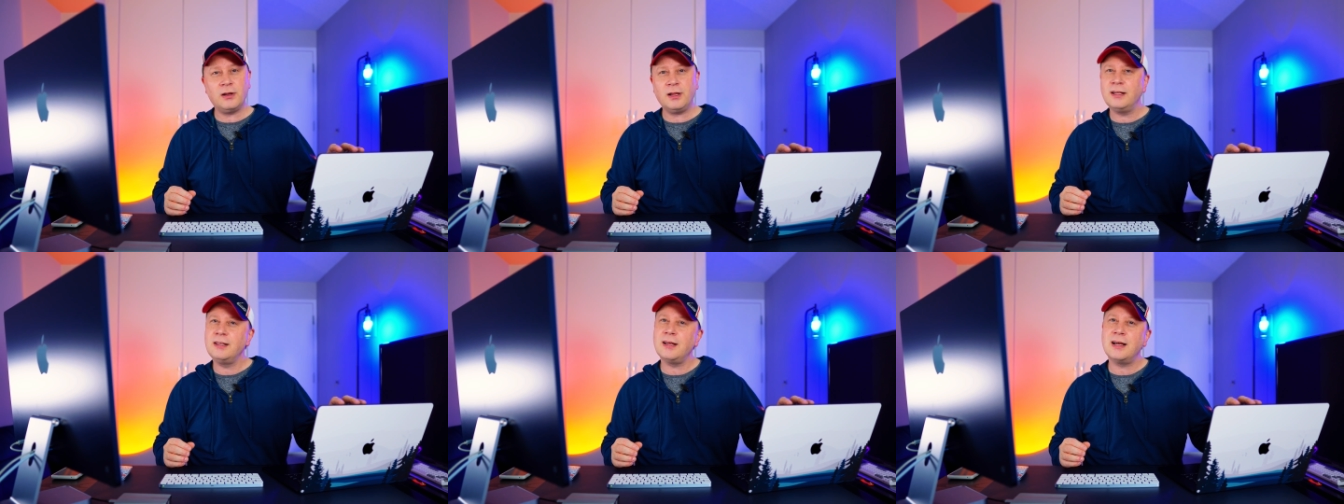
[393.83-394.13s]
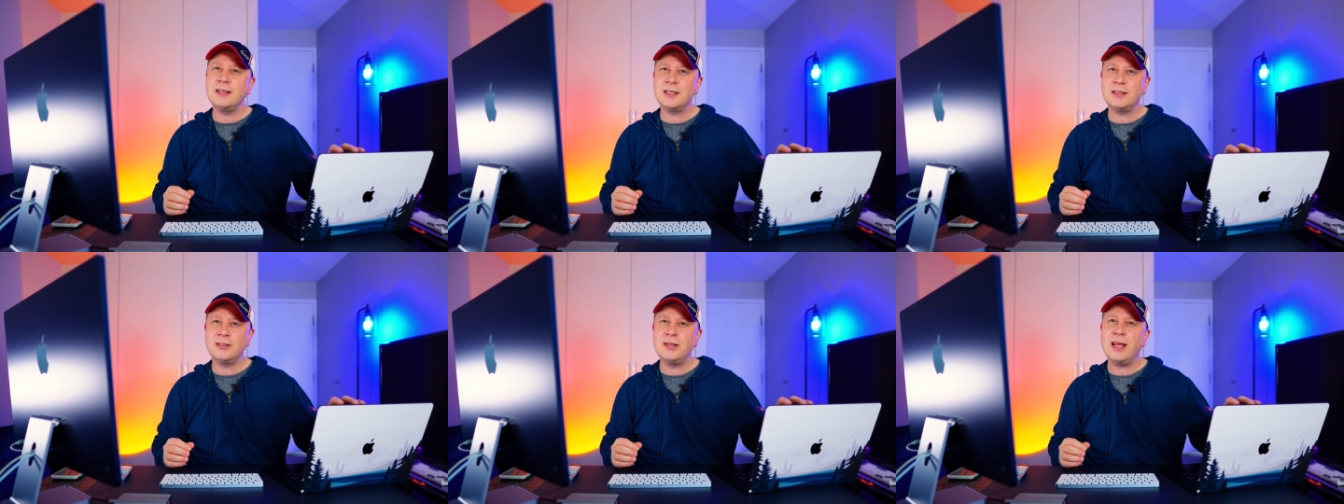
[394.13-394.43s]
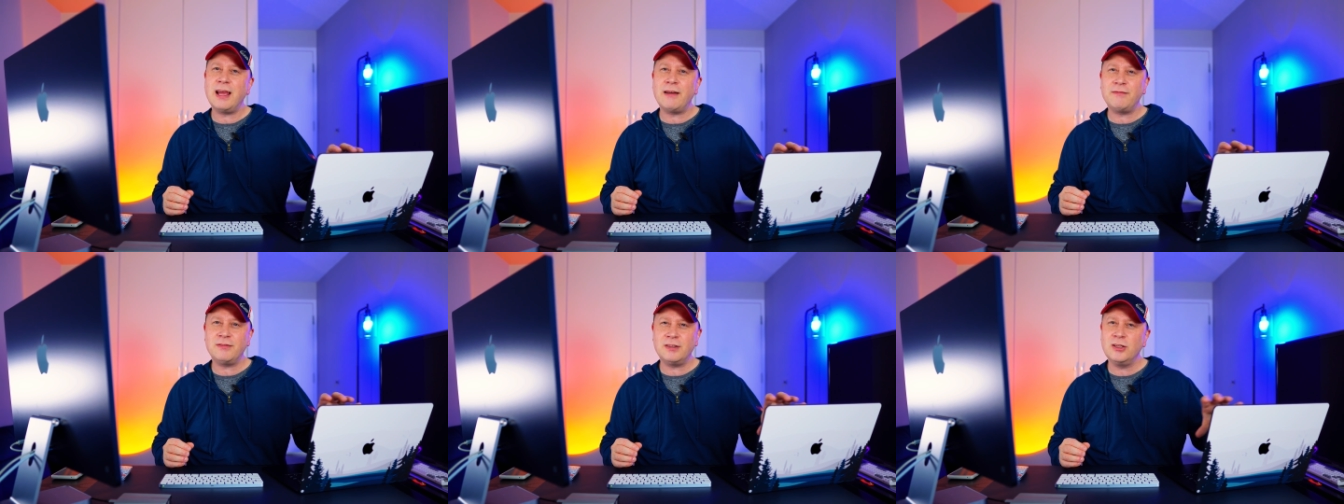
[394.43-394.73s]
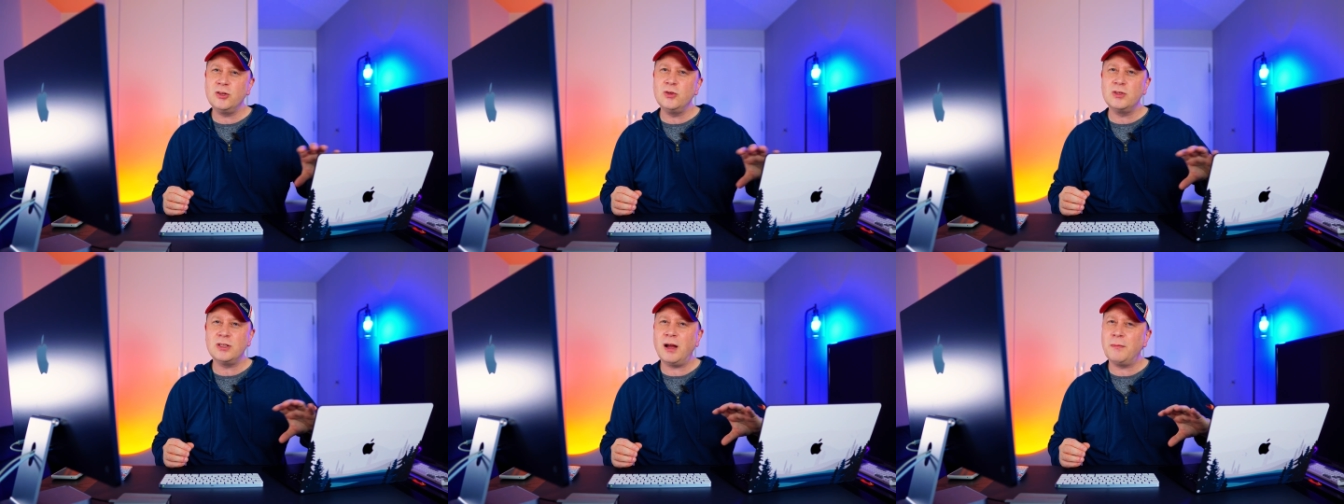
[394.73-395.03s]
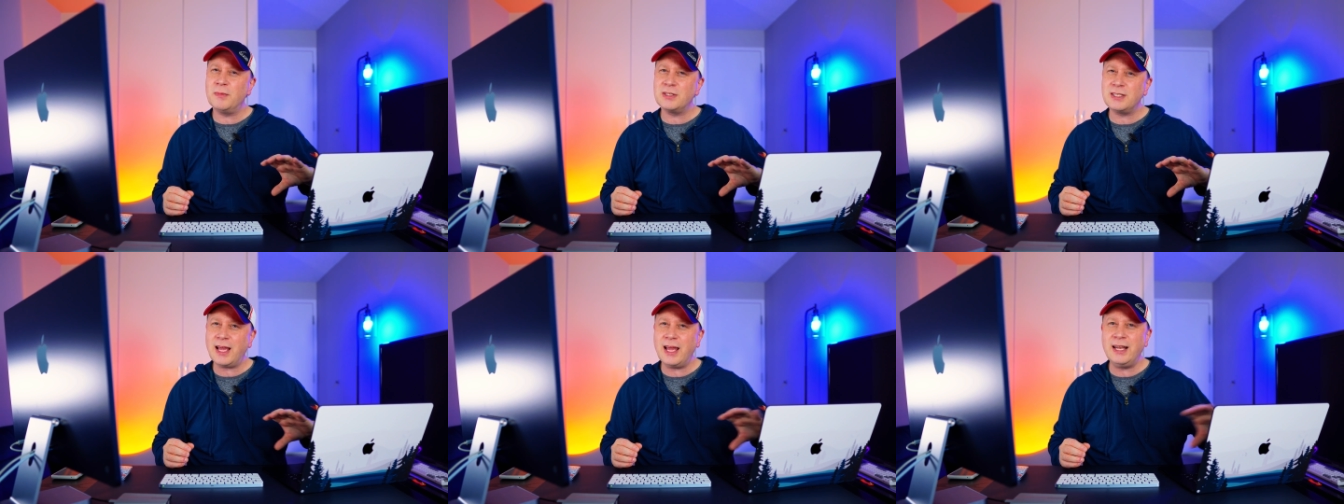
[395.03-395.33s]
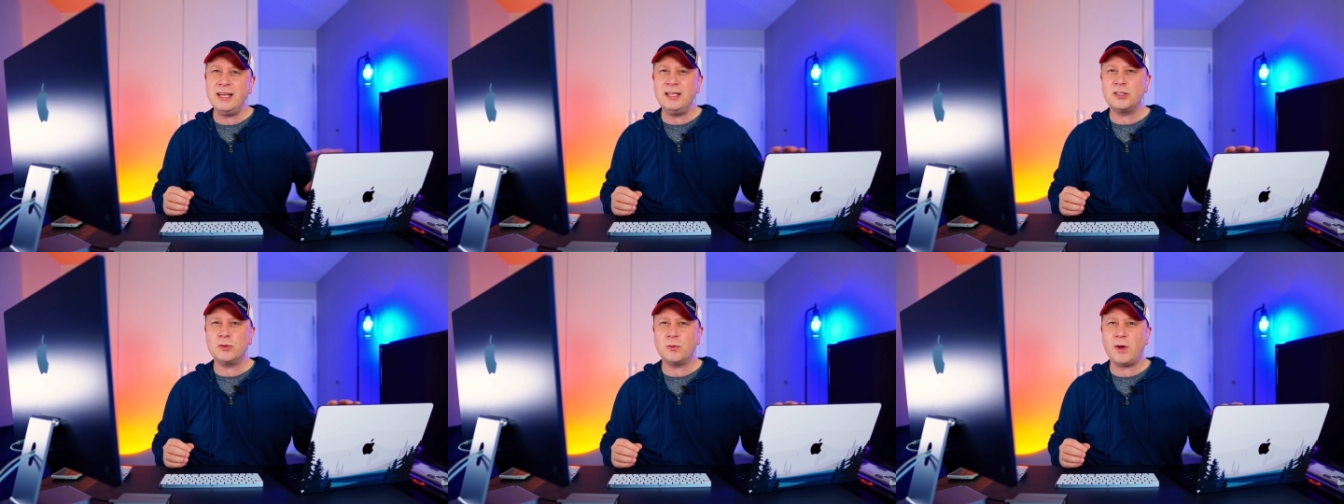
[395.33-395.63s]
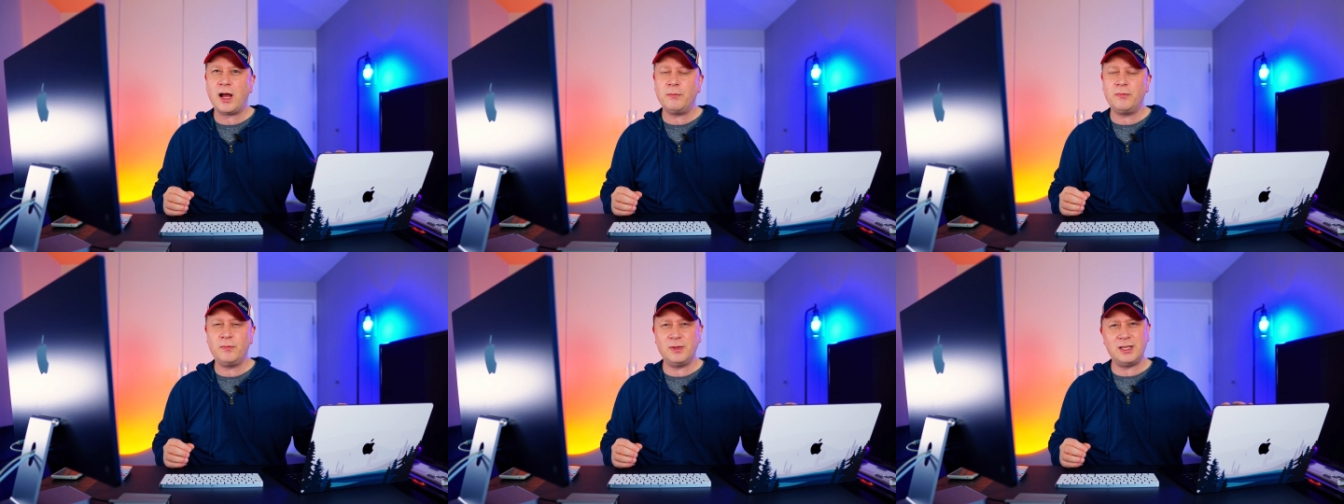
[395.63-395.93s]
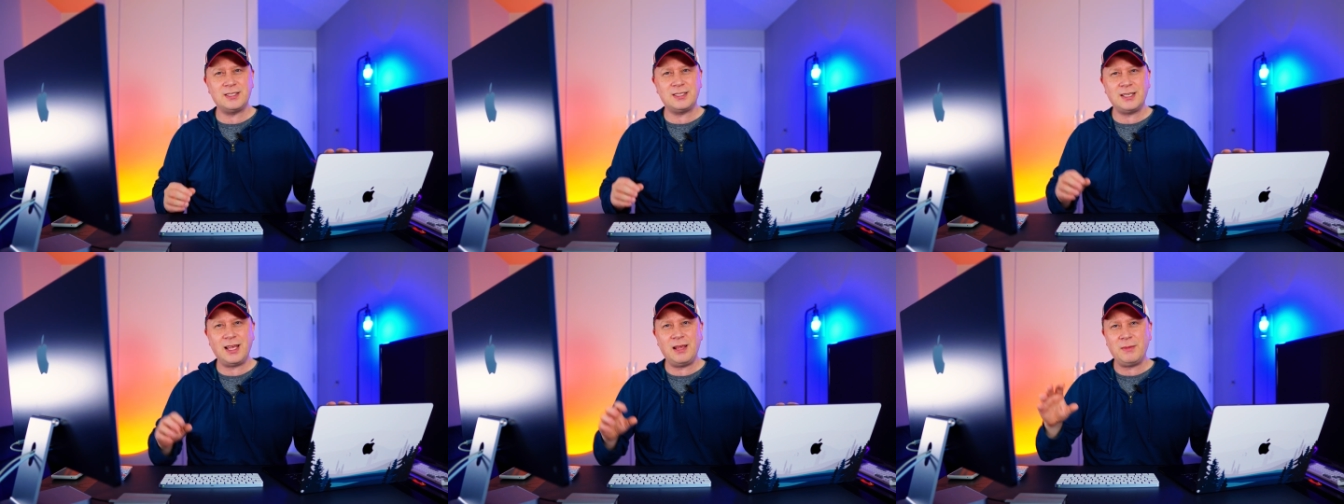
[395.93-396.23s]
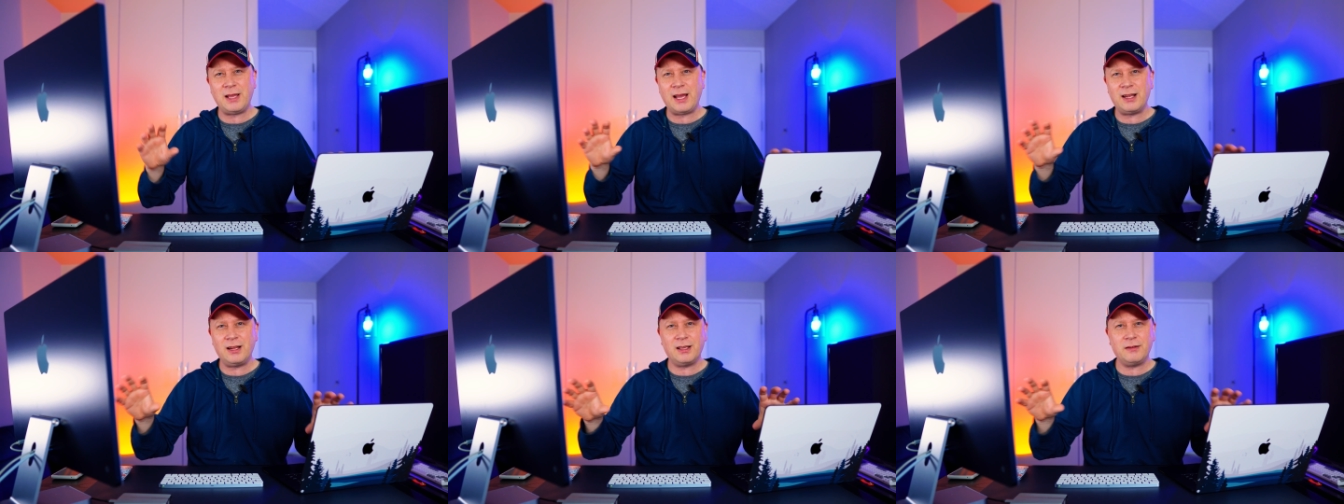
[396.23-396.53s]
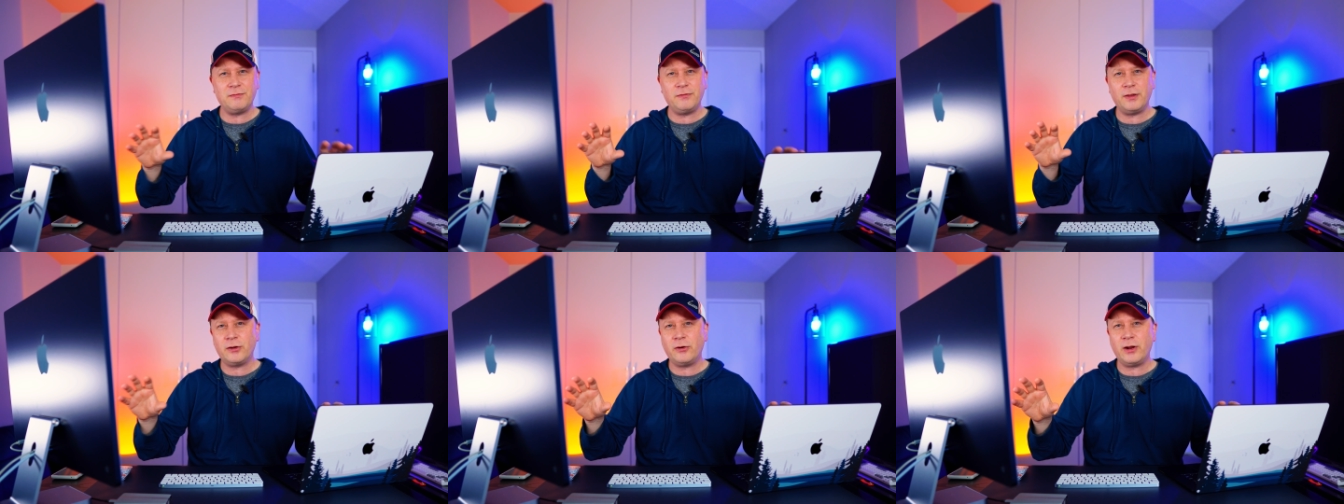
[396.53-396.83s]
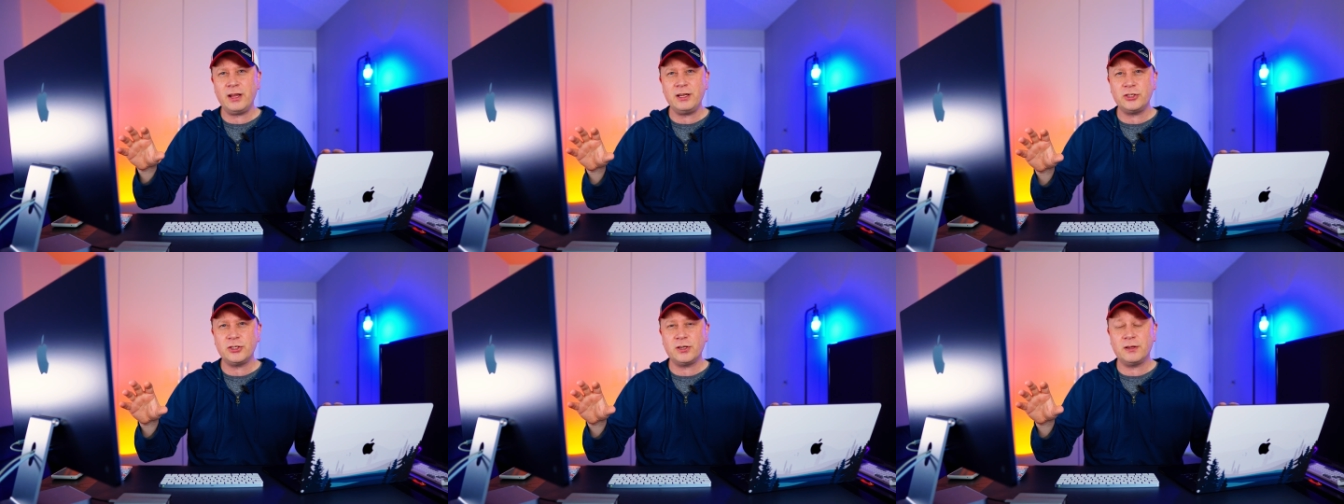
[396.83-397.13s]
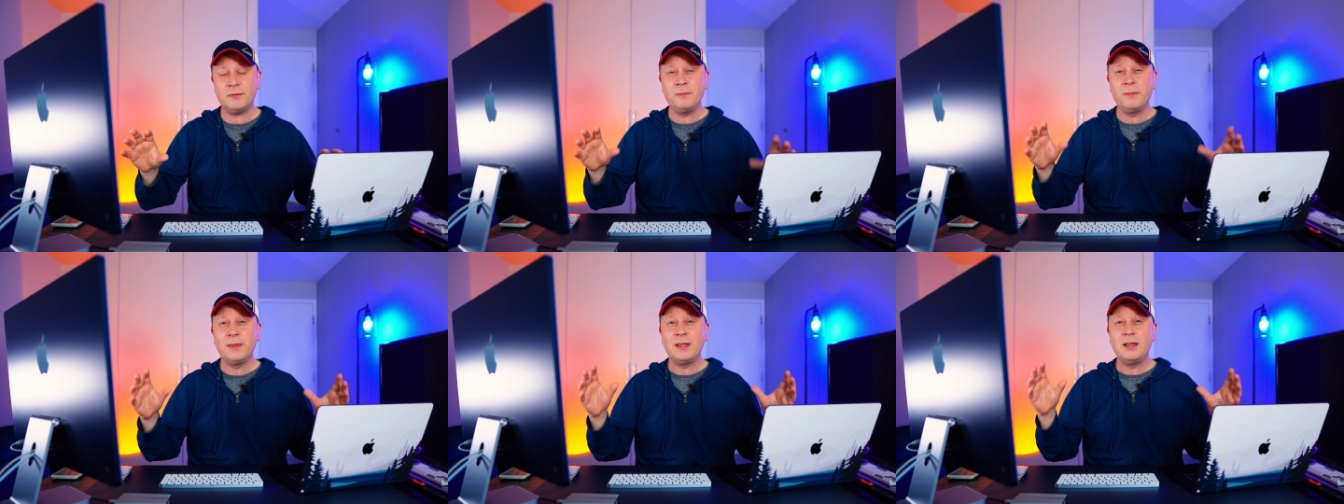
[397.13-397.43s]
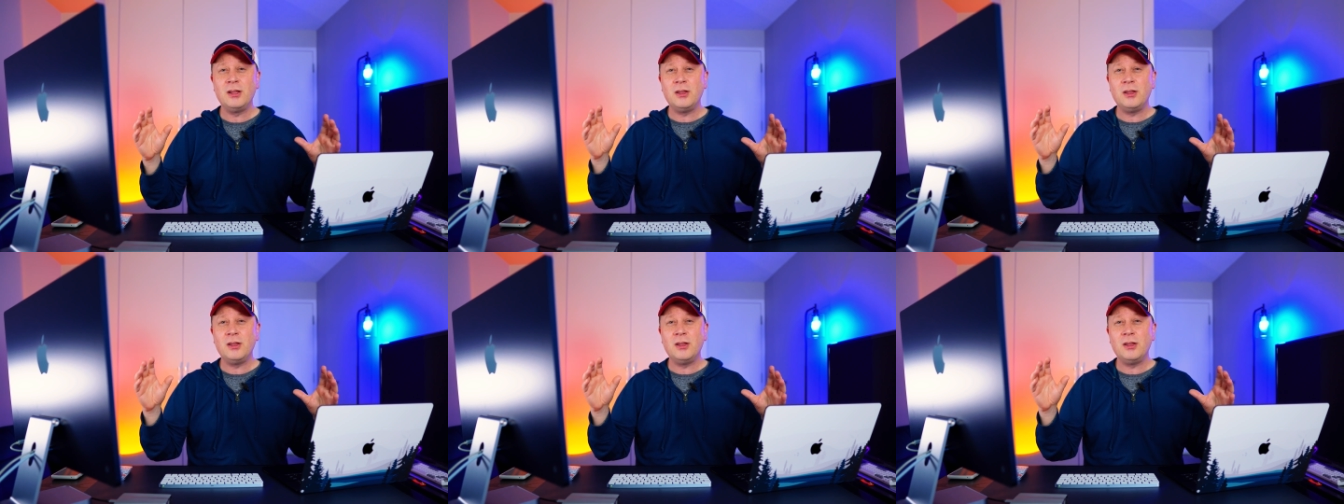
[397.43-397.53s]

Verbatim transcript: it doesn't have to use almost any swap with the same kind of configuration.